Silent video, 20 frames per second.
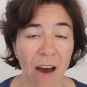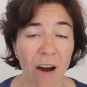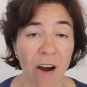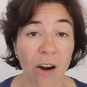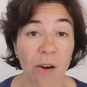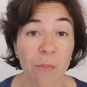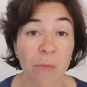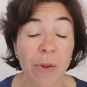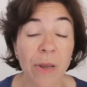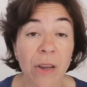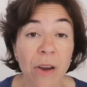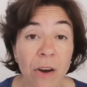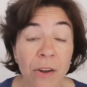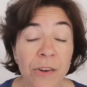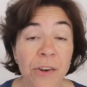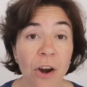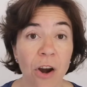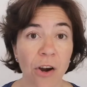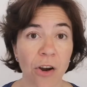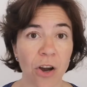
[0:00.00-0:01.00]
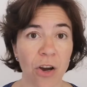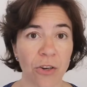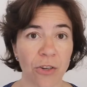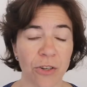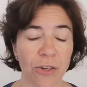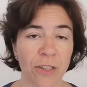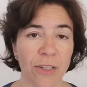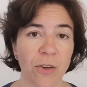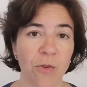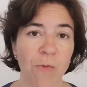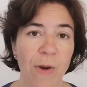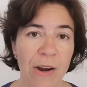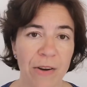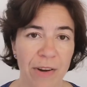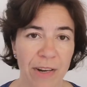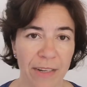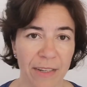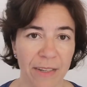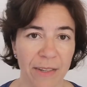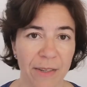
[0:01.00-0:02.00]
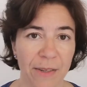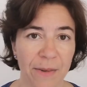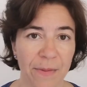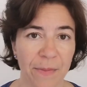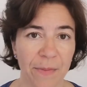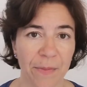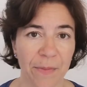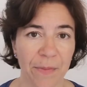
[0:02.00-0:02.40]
are beyond our conscious awareness.